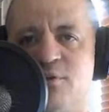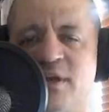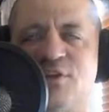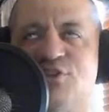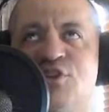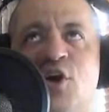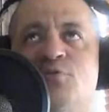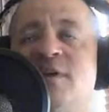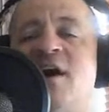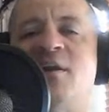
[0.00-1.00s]
Like, there's no
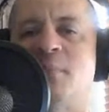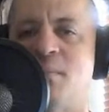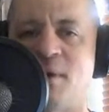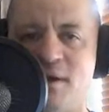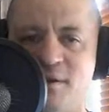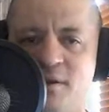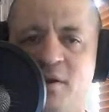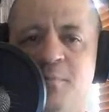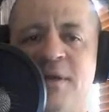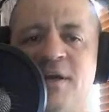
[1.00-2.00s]
doubt in my mind,
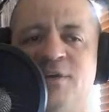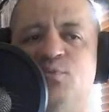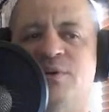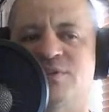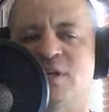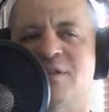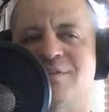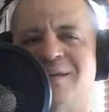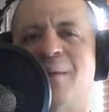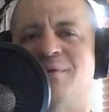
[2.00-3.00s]
because we see this
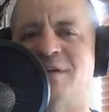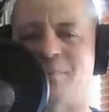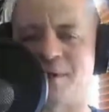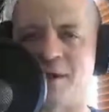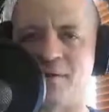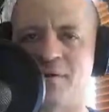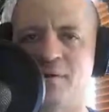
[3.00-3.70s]
time and time again.